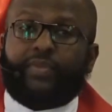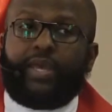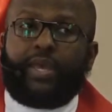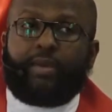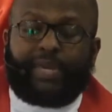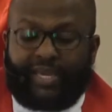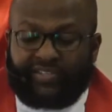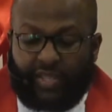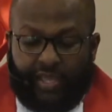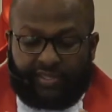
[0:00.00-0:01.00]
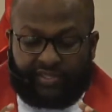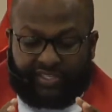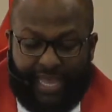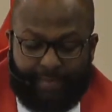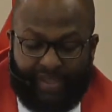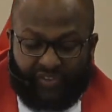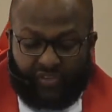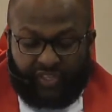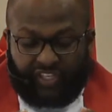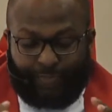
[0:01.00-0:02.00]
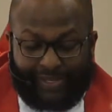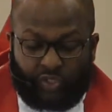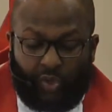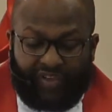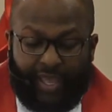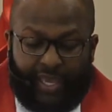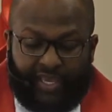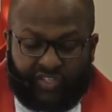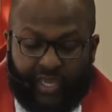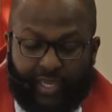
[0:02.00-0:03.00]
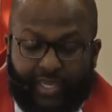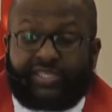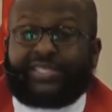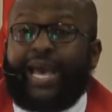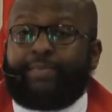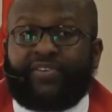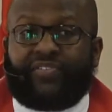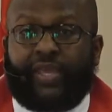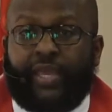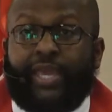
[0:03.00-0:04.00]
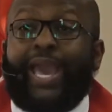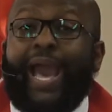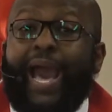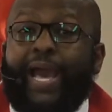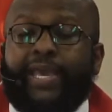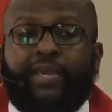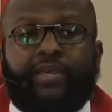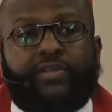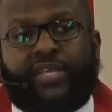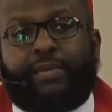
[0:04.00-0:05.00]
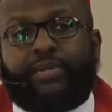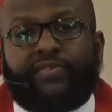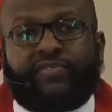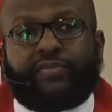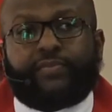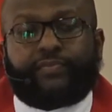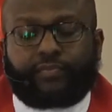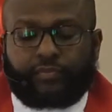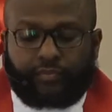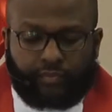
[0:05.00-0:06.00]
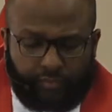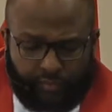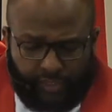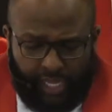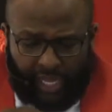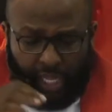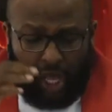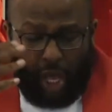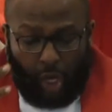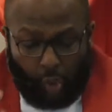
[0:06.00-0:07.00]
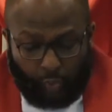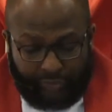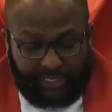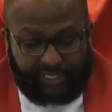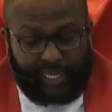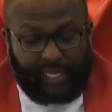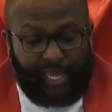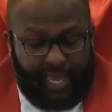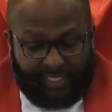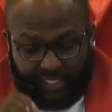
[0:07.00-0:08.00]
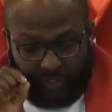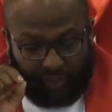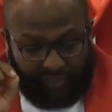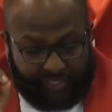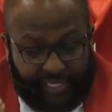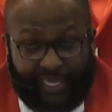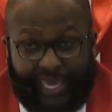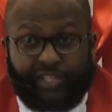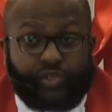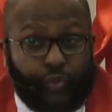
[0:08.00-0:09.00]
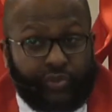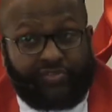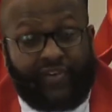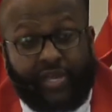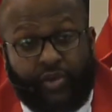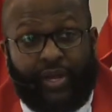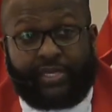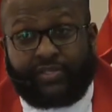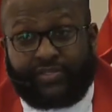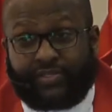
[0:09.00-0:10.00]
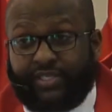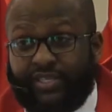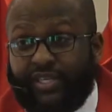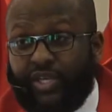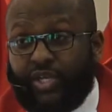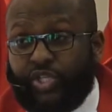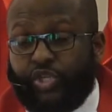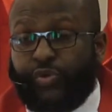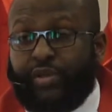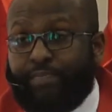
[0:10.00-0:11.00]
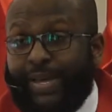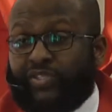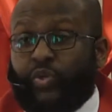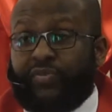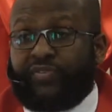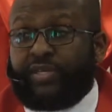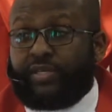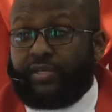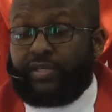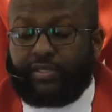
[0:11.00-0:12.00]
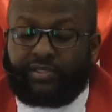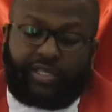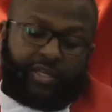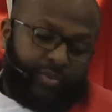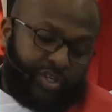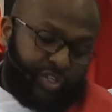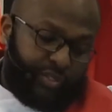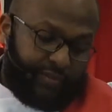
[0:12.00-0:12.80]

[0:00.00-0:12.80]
Because Sabbath or this Passover is a Sabbath day, a high Sabbath, a holy day. And they know that they can't crucify Christ during Passover celebration.